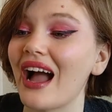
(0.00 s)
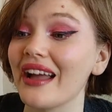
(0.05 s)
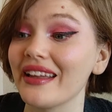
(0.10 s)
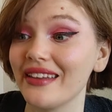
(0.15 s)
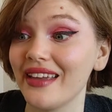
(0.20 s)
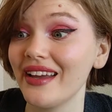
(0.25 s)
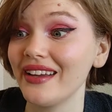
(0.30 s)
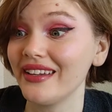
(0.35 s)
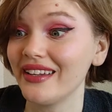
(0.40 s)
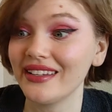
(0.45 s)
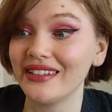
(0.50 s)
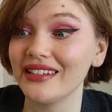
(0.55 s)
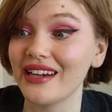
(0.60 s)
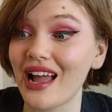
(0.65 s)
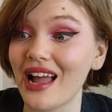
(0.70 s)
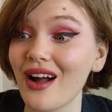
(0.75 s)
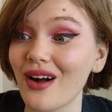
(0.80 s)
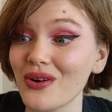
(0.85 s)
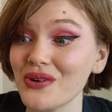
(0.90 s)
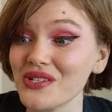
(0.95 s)
I can't get
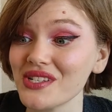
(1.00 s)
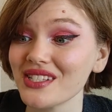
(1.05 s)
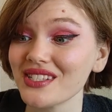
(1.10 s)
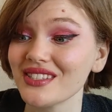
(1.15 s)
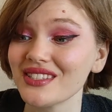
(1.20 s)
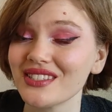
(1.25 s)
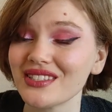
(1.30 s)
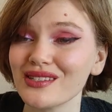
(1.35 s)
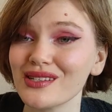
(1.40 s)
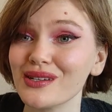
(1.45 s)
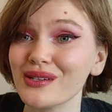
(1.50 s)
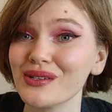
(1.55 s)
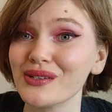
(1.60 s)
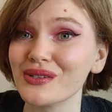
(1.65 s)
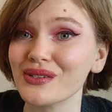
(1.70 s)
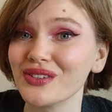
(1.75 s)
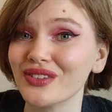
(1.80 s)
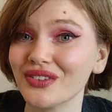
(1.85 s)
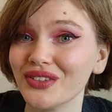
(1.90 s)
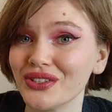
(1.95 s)
it out,
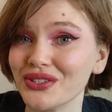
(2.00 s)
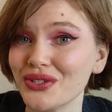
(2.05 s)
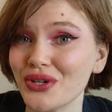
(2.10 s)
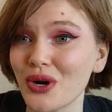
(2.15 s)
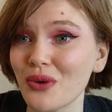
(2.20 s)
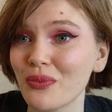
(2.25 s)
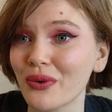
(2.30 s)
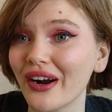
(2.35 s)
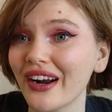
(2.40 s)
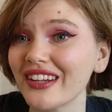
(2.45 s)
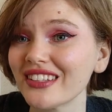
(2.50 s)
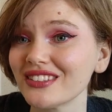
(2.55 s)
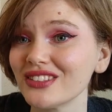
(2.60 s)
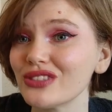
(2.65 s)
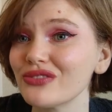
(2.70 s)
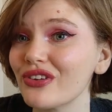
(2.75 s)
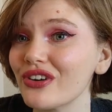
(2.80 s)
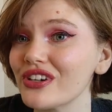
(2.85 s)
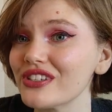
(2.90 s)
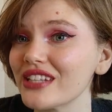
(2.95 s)
so there's no
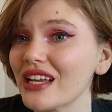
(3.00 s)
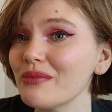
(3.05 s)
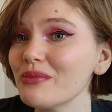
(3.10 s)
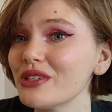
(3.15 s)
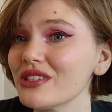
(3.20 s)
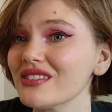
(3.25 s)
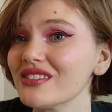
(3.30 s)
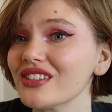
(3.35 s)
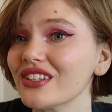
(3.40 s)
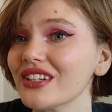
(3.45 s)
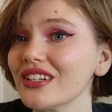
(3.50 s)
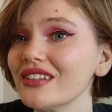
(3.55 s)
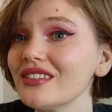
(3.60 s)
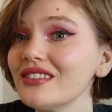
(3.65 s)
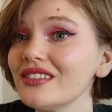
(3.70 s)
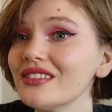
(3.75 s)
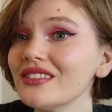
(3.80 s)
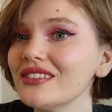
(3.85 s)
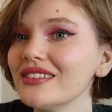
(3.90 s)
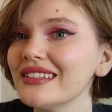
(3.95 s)
product as far as I'm
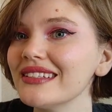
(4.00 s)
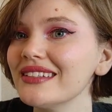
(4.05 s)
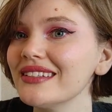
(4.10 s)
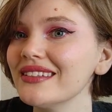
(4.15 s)
concerned.